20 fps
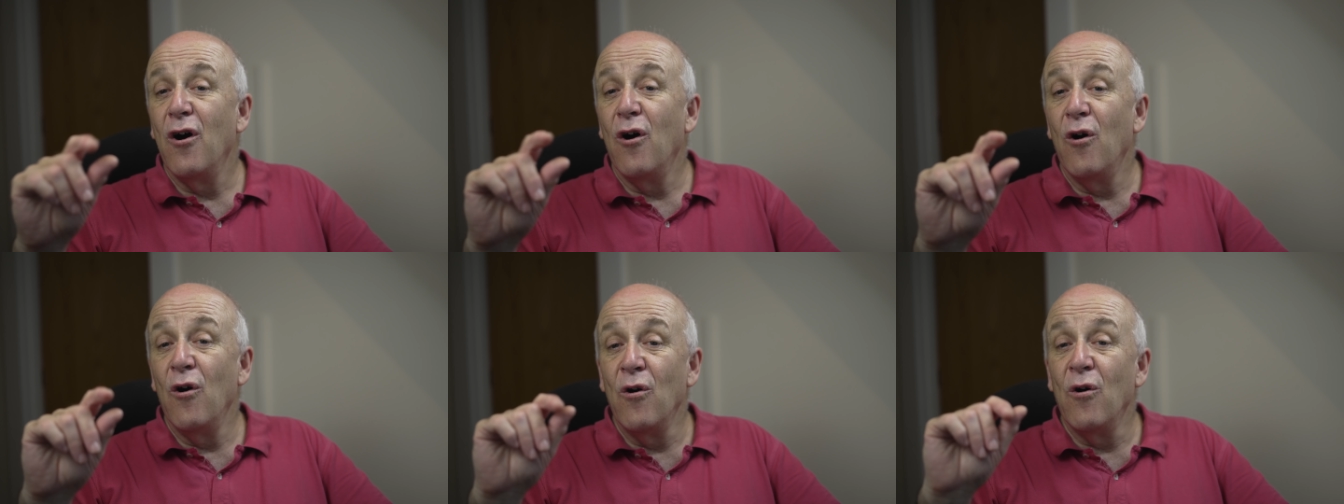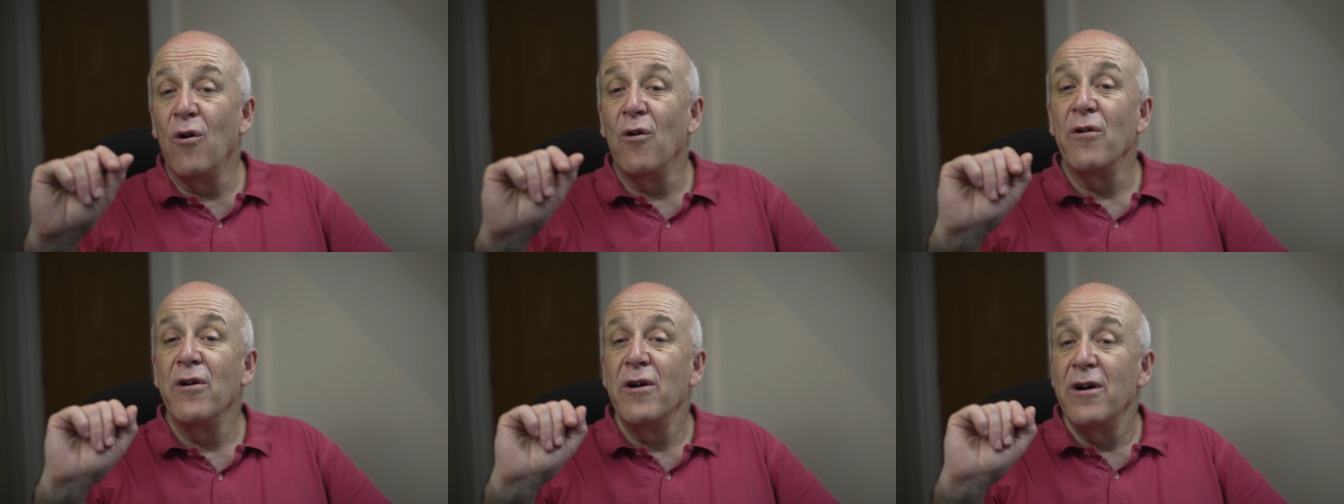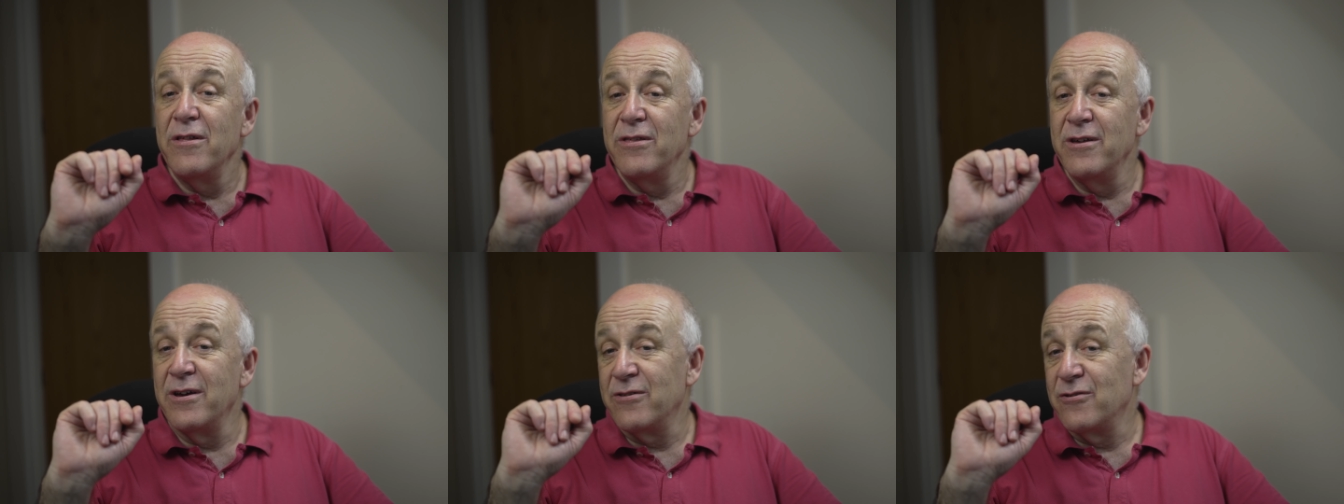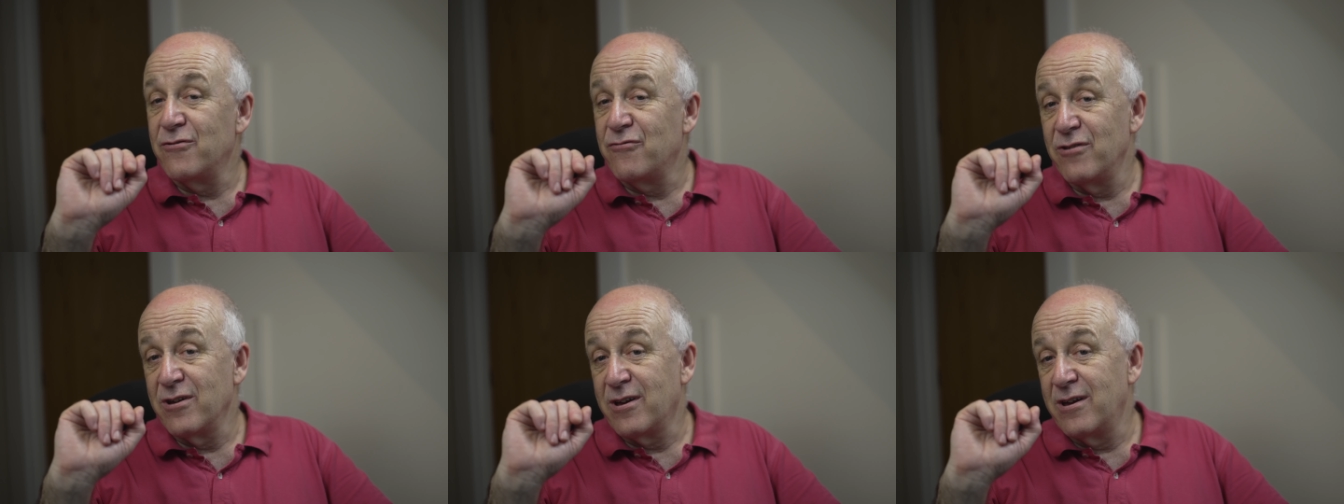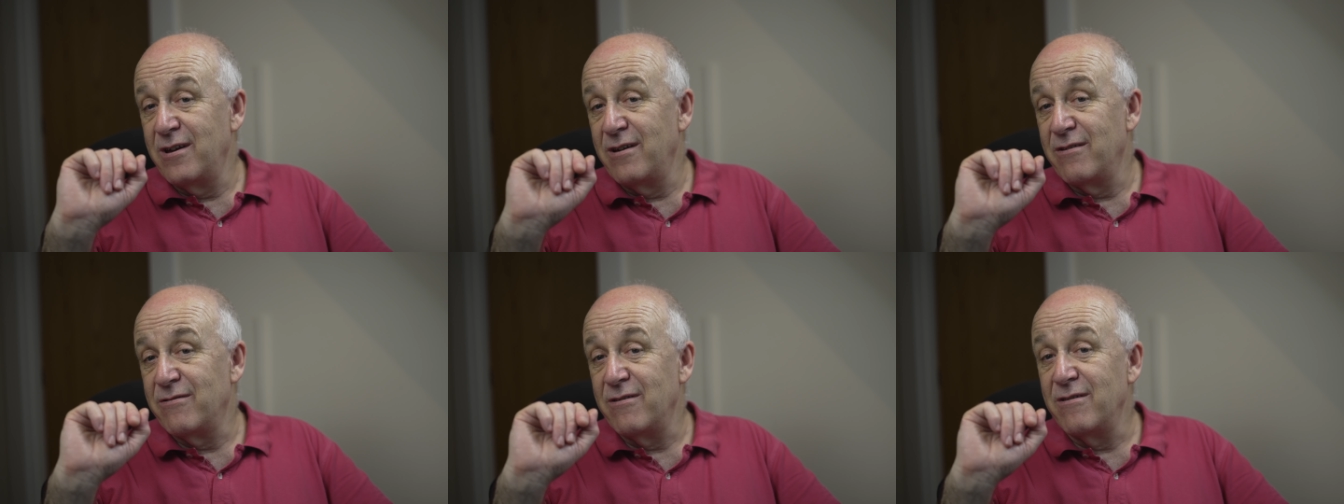Or the other trick
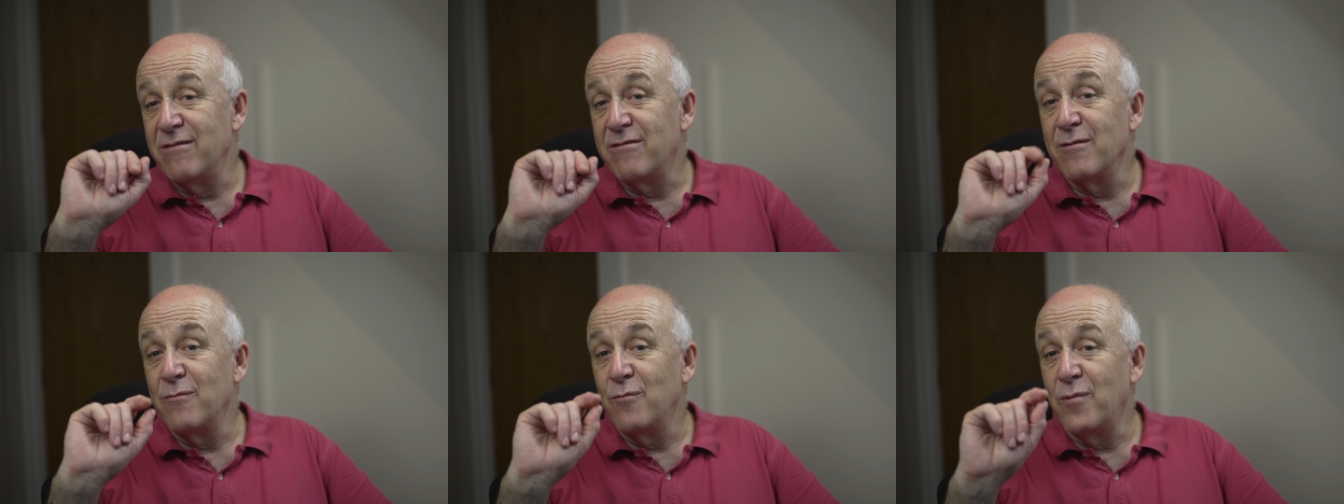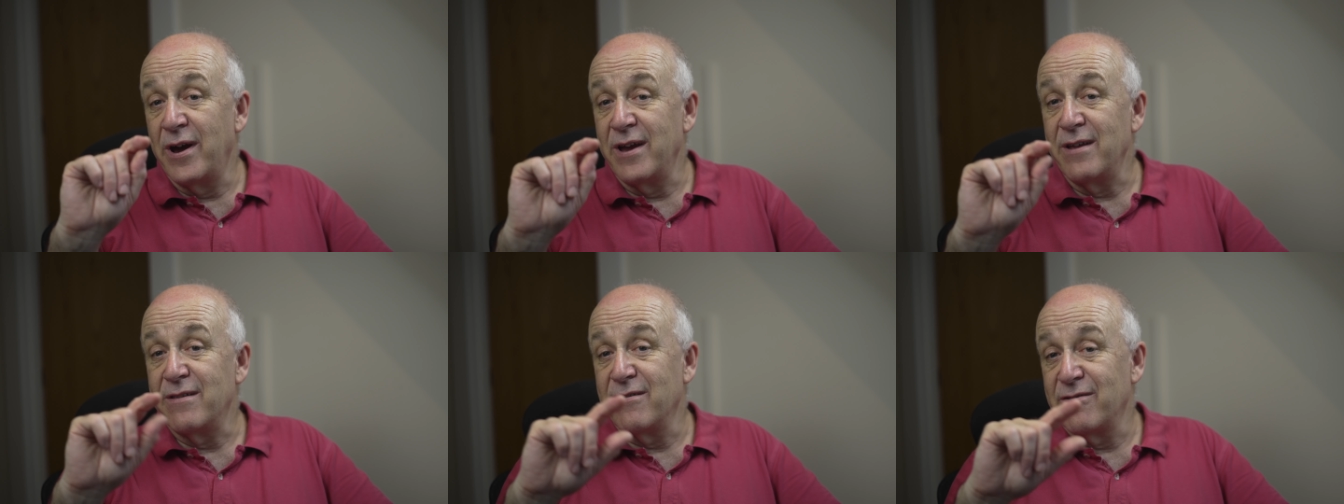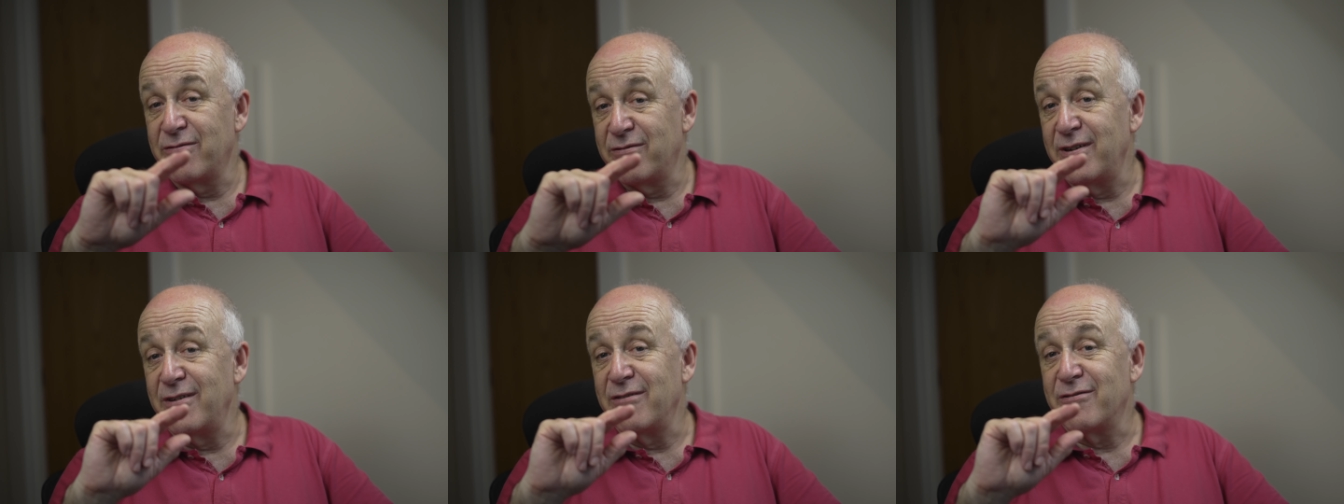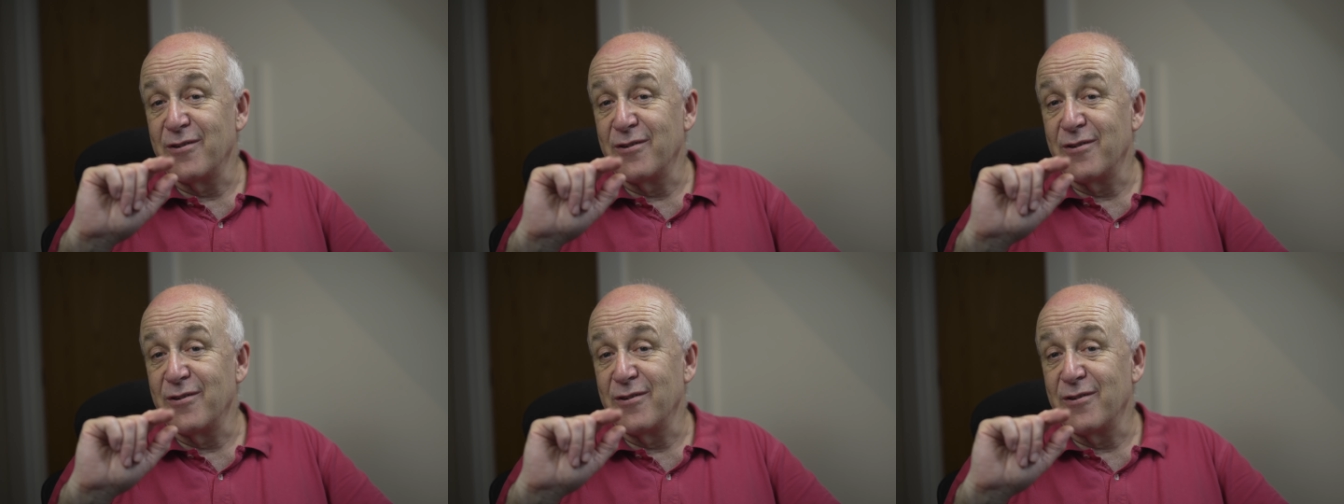is to wait to see